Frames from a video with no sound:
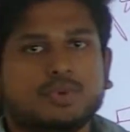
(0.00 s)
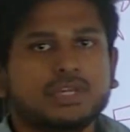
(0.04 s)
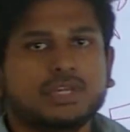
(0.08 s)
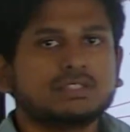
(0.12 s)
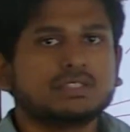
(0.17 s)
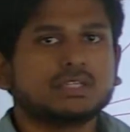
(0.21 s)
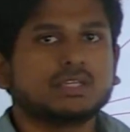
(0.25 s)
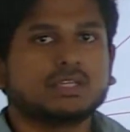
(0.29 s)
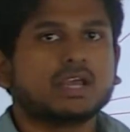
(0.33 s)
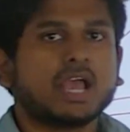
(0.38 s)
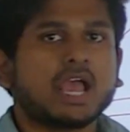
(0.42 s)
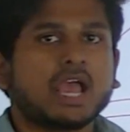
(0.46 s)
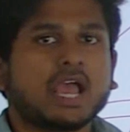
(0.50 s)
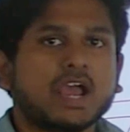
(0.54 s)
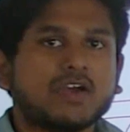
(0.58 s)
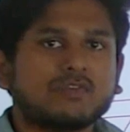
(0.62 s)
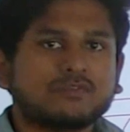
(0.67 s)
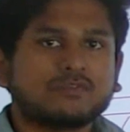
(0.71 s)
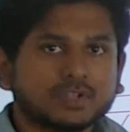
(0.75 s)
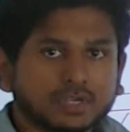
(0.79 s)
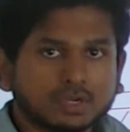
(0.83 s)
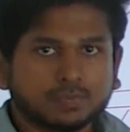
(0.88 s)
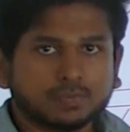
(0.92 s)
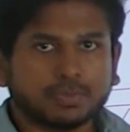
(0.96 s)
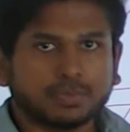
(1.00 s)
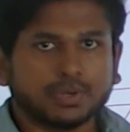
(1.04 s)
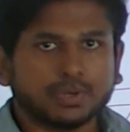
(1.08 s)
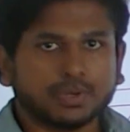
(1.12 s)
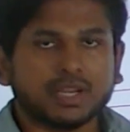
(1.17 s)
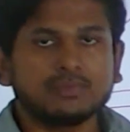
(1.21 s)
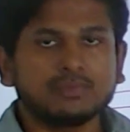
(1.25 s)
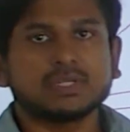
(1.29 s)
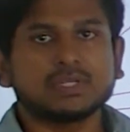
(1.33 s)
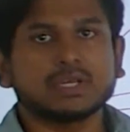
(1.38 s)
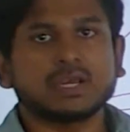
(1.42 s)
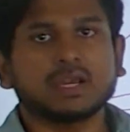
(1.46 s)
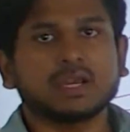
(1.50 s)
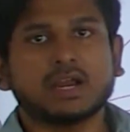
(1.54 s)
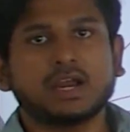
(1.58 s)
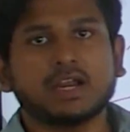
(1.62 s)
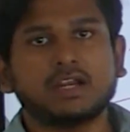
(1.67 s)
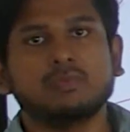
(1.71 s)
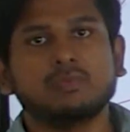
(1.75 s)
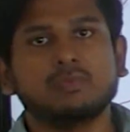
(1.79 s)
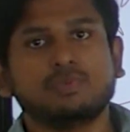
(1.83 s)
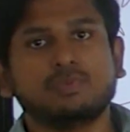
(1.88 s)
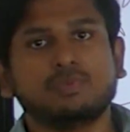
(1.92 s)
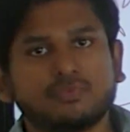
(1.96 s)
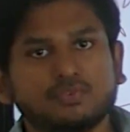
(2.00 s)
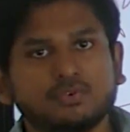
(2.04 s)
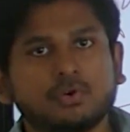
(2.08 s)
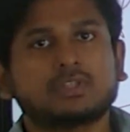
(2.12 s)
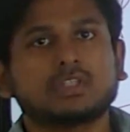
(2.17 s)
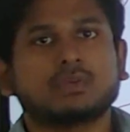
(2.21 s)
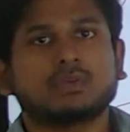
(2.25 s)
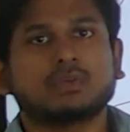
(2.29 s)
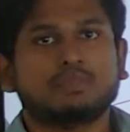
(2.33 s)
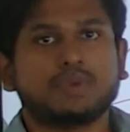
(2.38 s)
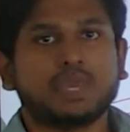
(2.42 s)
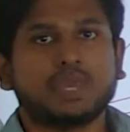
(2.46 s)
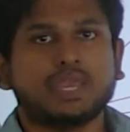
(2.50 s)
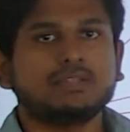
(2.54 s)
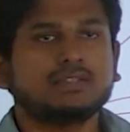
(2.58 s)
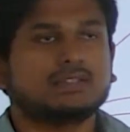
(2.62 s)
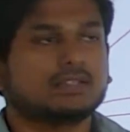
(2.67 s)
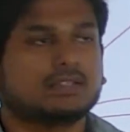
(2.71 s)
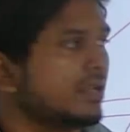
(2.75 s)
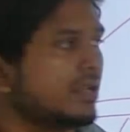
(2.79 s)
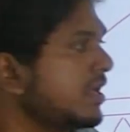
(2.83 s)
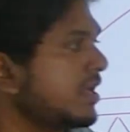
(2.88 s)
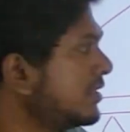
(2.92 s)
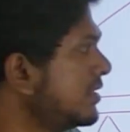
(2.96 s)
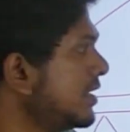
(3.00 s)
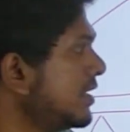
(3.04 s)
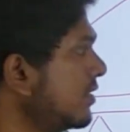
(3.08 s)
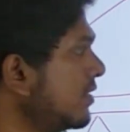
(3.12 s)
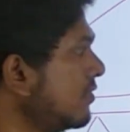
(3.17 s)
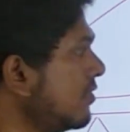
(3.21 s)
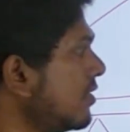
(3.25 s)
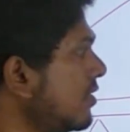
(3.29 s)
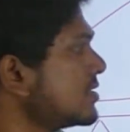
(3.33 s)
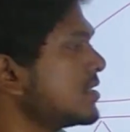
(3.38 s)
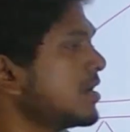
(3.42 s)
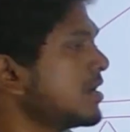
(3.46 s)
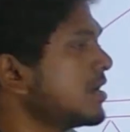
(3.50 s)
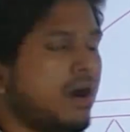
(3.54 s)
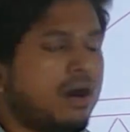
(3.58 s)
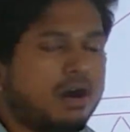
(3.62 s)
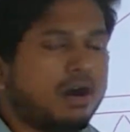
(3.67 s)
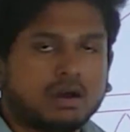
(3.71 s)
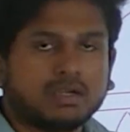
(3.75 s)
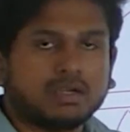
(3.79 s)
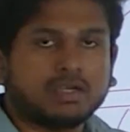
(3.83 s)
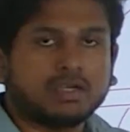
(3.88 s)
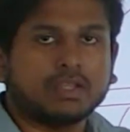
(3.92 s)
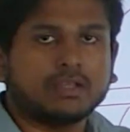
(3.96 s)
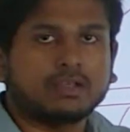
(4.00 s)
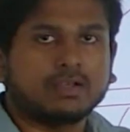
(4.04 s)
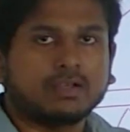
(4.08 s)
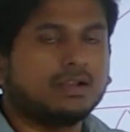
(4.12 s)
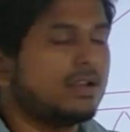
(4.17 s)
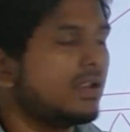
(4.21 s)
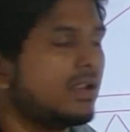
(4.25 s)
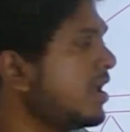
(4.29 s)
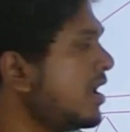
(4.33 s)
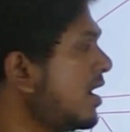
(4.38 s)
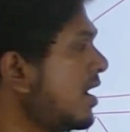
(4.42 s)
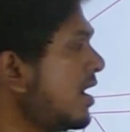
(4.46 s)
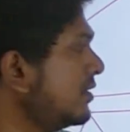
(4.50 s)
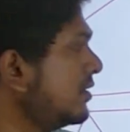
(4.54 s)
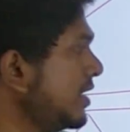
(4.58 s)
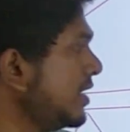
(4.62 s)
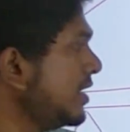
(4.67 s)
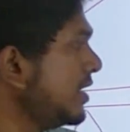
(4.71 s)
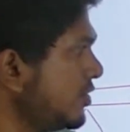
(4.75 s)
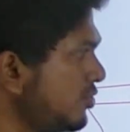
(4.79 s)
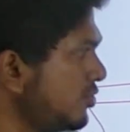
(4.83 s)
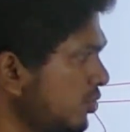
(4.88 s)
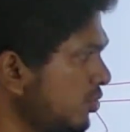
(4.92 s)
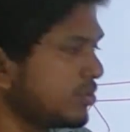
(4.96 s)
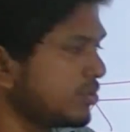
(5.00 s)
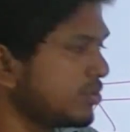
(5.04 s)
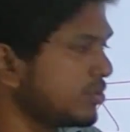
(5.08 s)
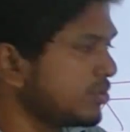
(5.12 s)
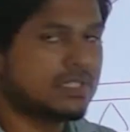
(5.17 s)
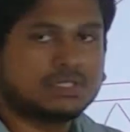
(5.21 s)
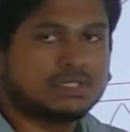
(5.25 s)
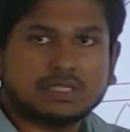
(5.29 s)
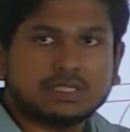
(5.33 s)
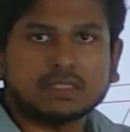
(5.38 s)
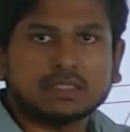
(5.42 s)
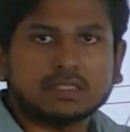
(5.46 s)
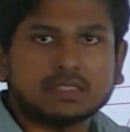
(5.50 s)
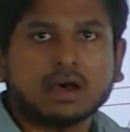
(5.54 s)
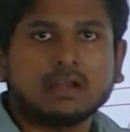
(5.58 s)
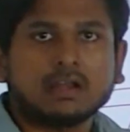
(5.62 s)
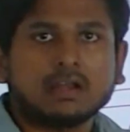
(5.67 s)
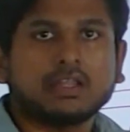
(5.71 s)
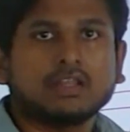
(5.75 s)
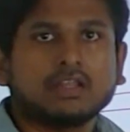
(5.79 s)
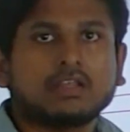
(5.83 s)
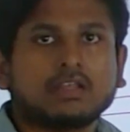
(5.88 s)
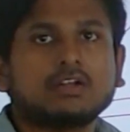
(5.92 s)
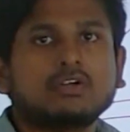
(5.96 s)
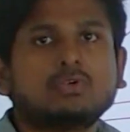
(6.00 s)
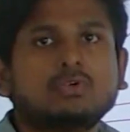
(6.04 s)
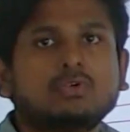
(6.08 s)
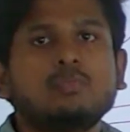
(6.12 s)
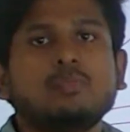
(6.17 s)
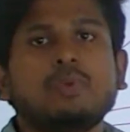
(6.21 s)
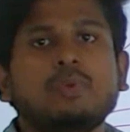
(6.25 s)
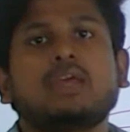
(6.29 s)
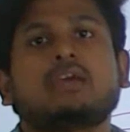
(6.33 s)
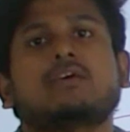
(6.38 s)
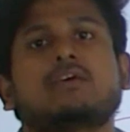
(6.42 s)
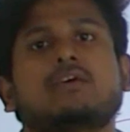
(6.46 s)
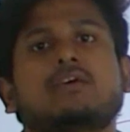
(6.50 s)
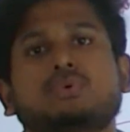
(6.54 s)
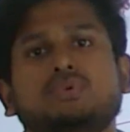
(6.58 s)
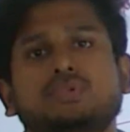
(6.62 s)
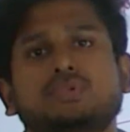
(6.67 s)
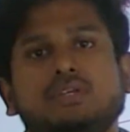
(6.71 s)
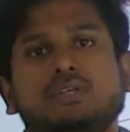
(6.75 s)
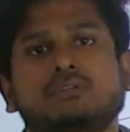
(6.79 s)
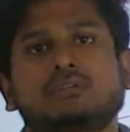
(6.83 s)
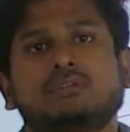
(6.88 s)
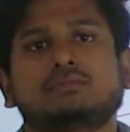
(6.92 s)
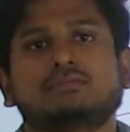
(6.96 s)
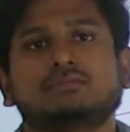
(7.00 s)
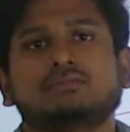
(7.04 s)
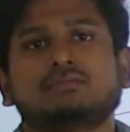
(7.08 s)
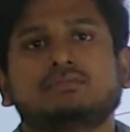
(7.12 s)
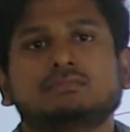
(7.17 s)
means after a prelims and before the mains, there was an article. They used this article to make a question.